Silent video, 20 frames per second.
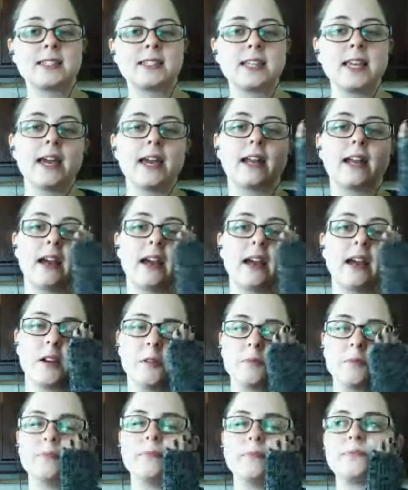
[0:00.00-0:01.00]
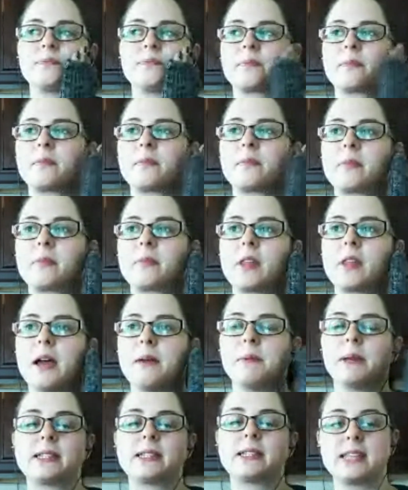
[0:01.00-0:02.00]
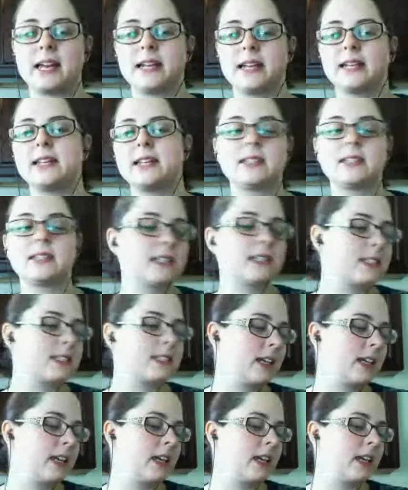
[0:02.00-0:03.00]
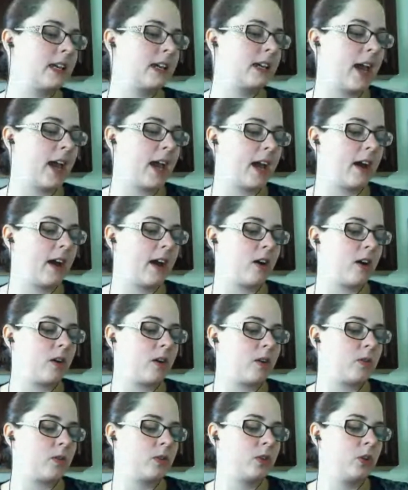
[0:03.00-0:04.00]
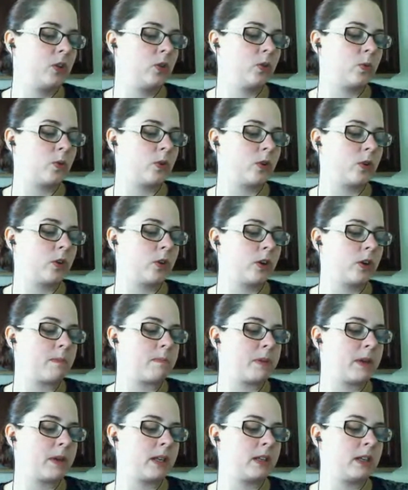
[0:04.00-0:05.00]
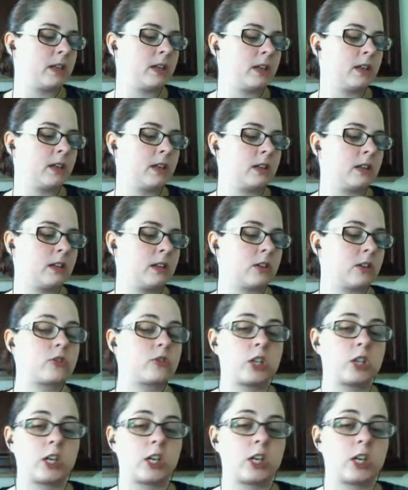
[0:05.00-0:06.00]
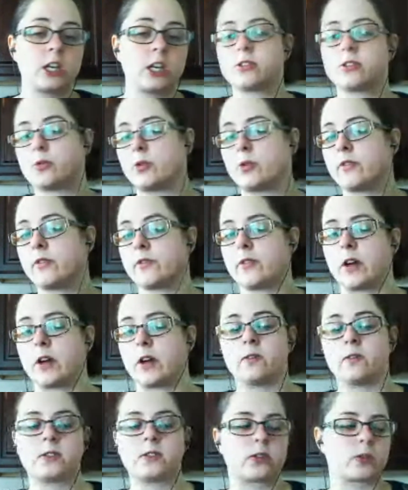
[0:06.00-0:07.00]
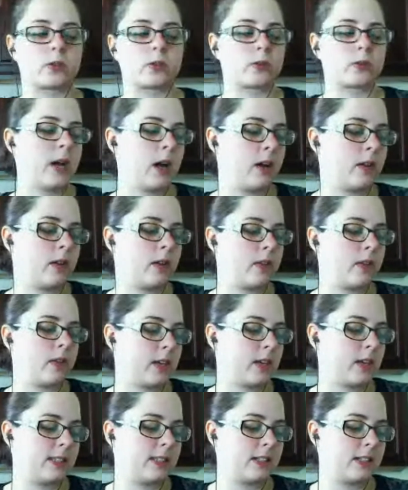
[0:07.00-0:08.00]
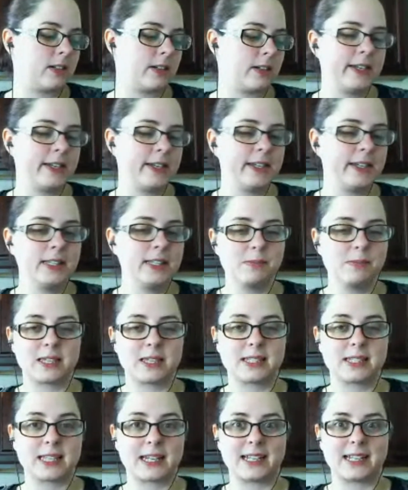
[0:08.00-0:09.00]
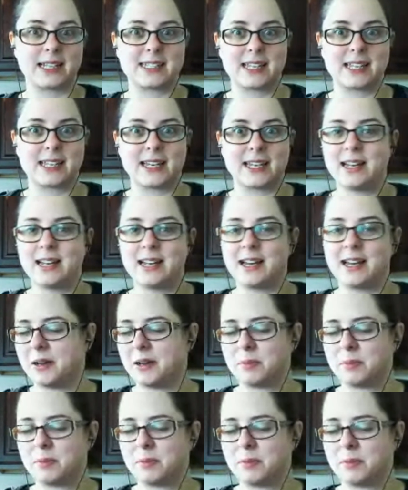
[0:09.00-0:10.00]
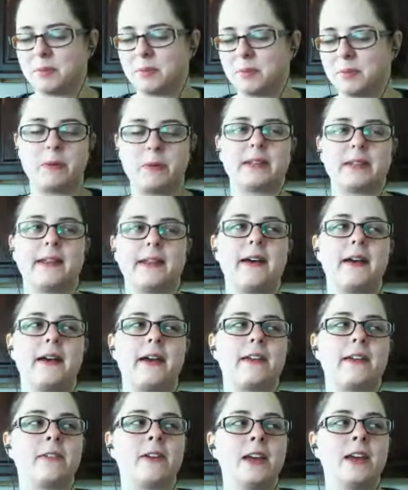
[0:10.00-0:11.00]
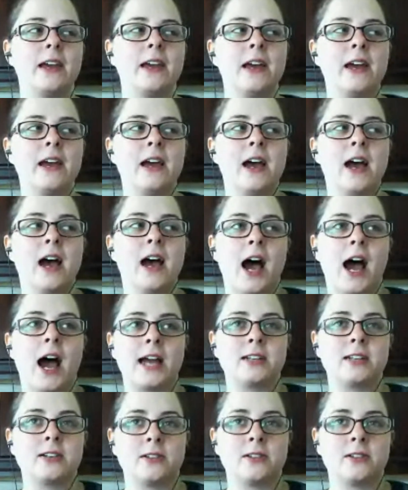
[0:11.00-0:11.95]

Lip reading: it. I'm excited to see how your opinion either changes or evolves throughout the series because, like I said, before we went live, I told